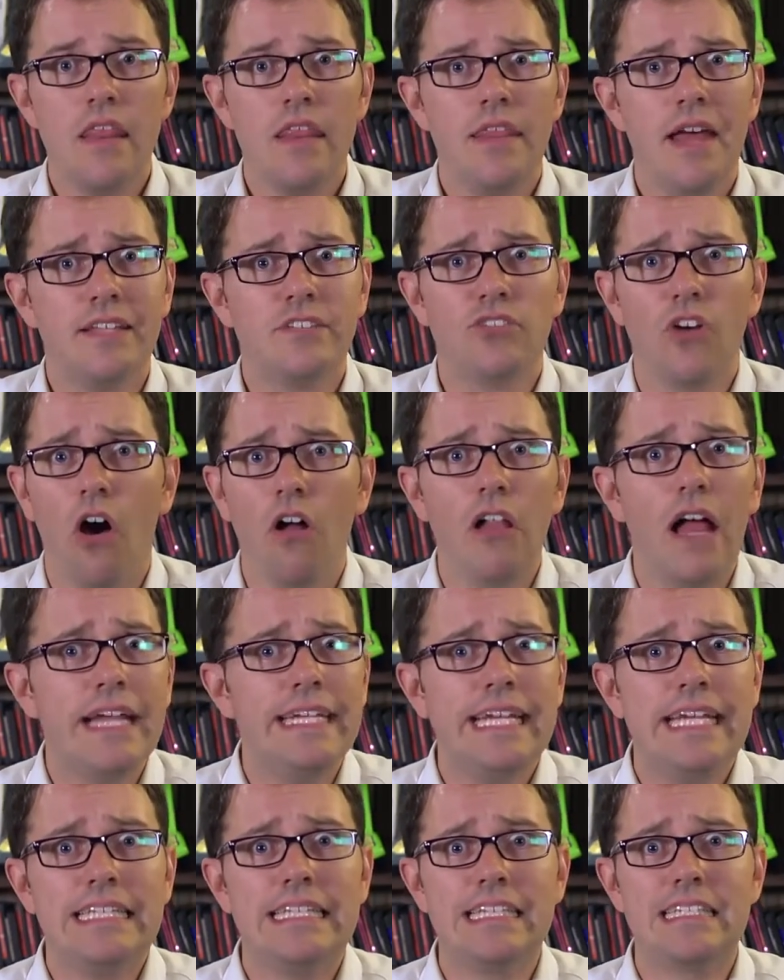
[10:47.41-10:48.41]
That's all I
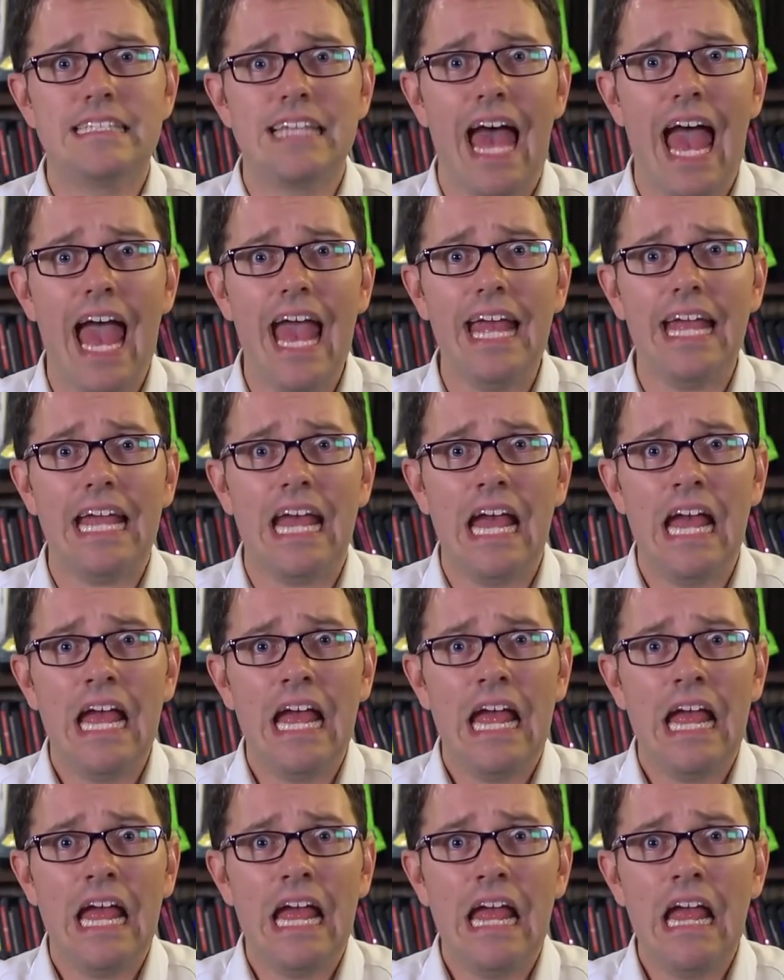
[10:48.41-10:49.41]
need to say.
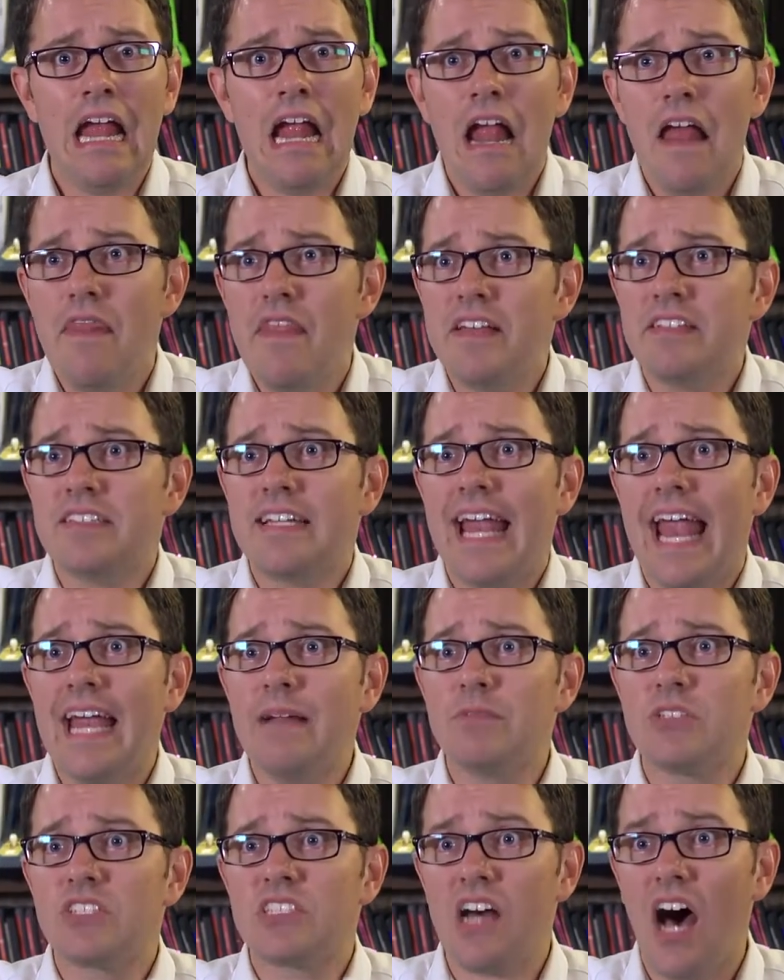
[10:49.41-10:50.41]
This
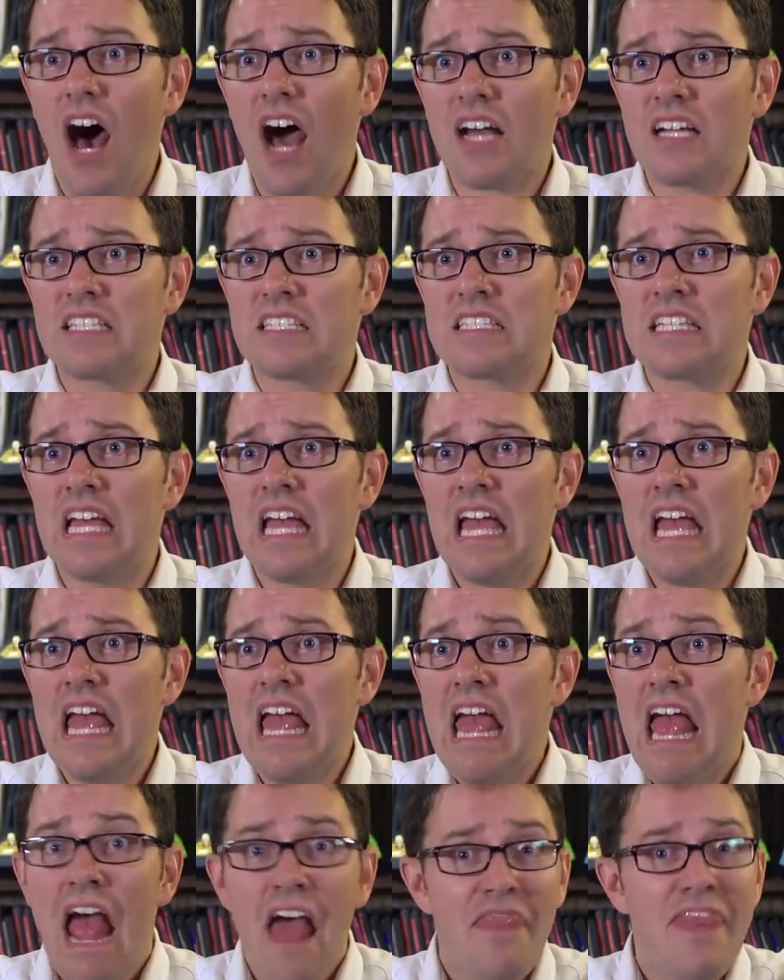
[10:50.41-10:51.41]
game sucks.
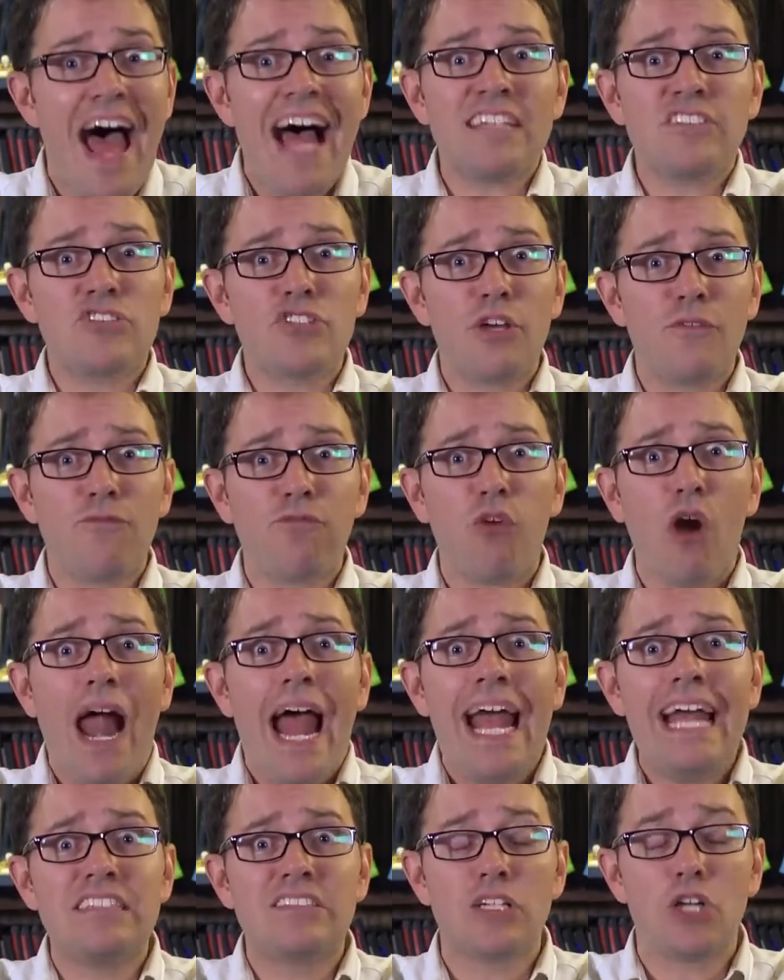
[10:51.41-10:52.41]
That's the
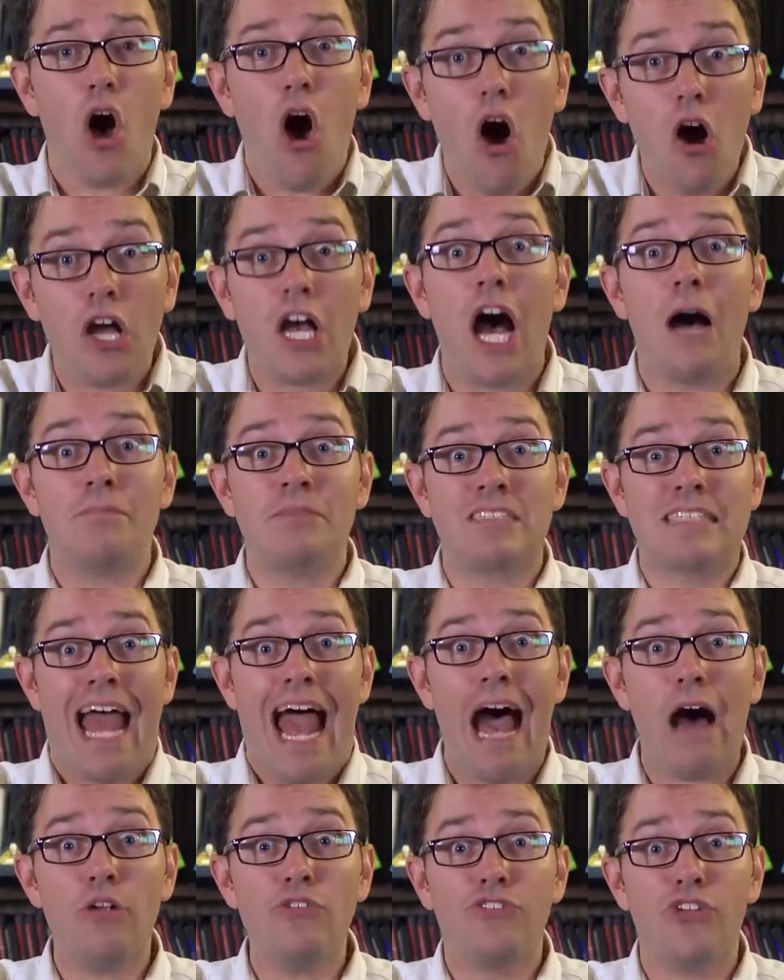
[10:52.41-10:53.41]
phrase it all comes
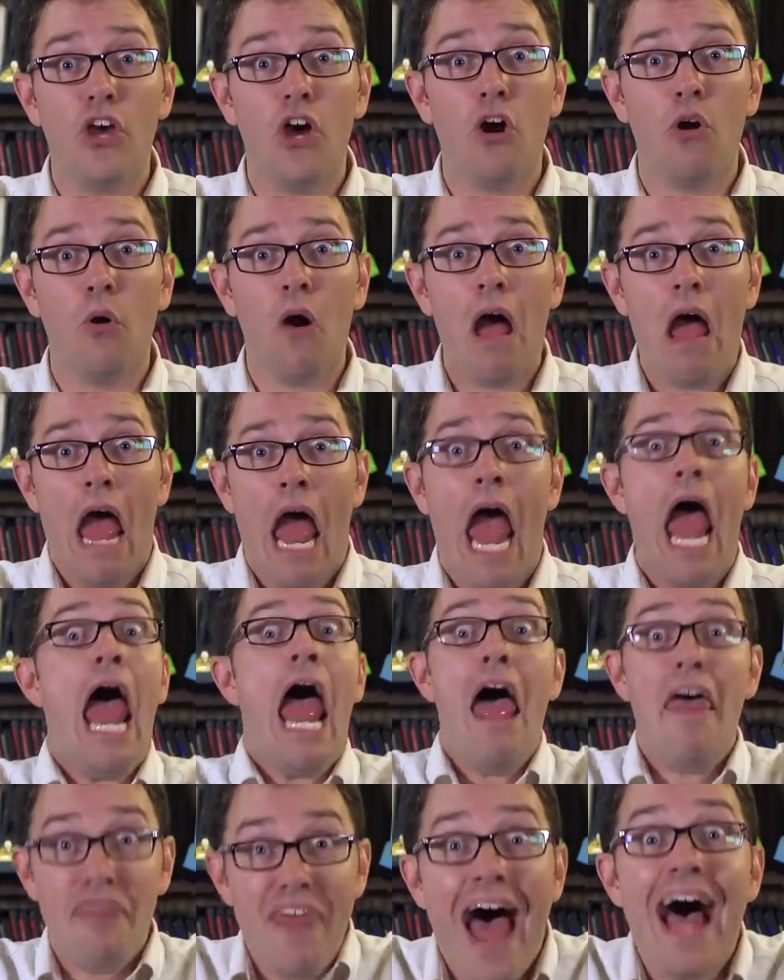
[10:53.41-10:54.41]
down to.
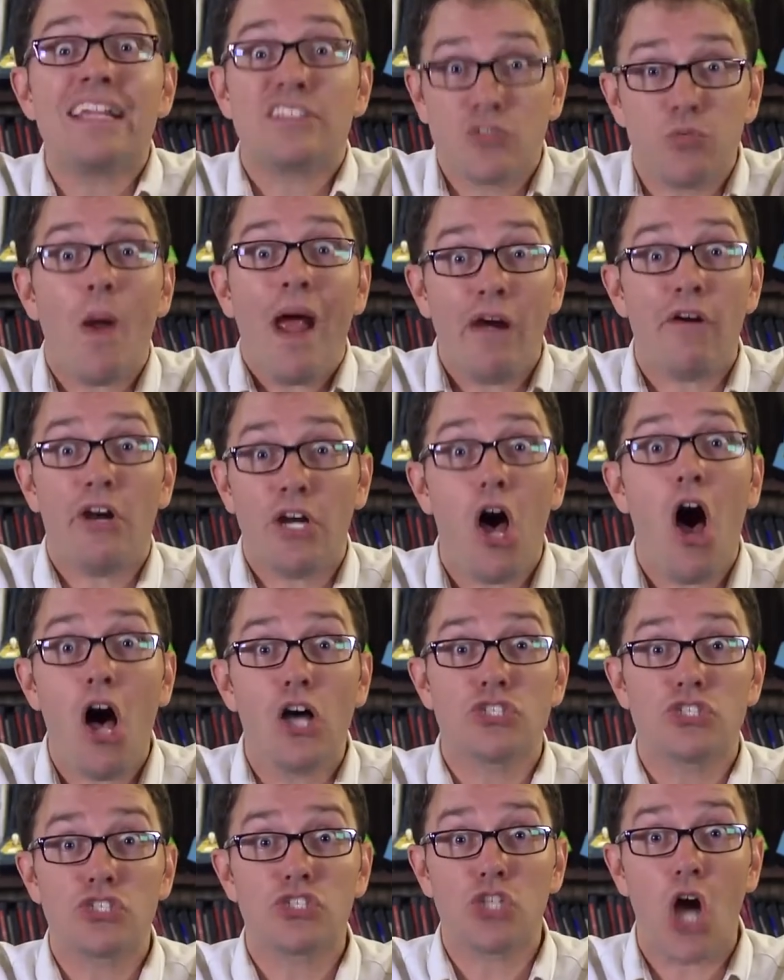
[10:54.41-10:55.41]
That's where it
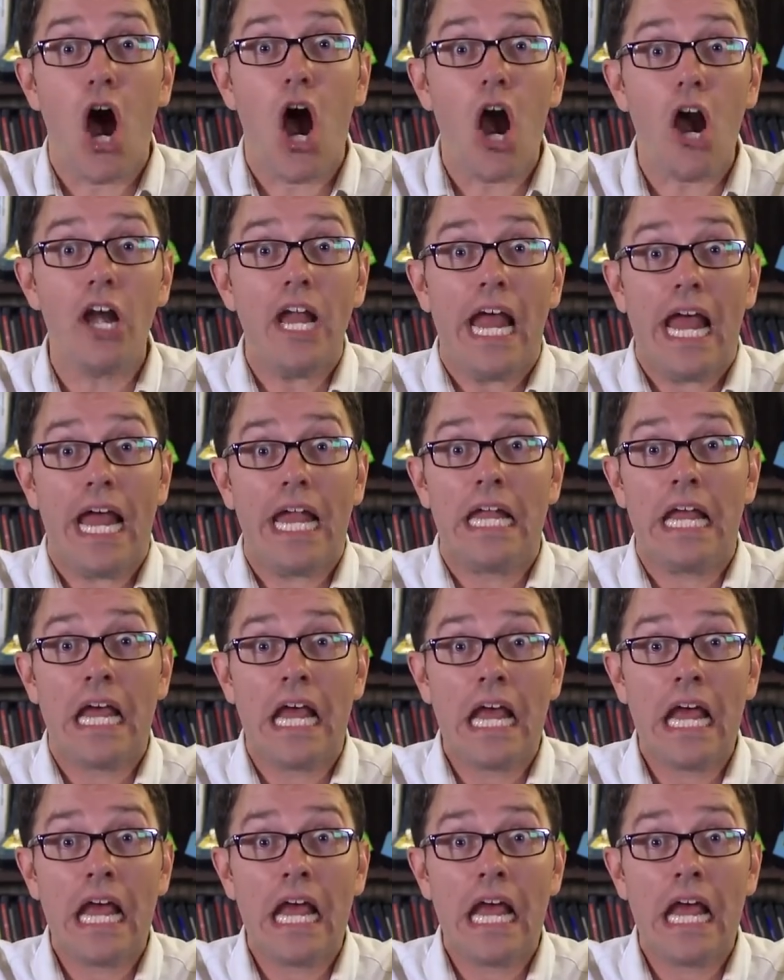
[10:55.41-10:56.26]
all started.